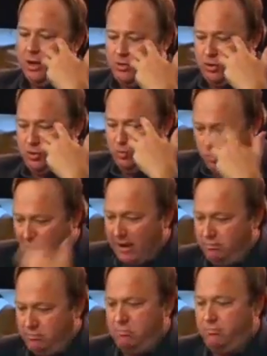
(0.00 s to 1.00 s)
to write
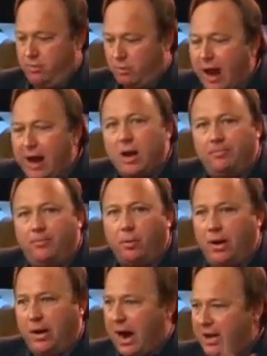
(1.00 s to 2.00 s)
the write-up for
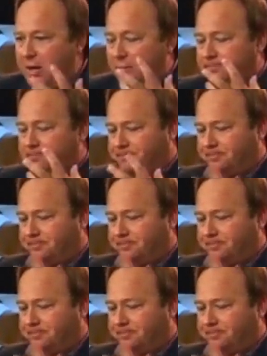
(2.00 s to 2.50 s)
it. I didn't.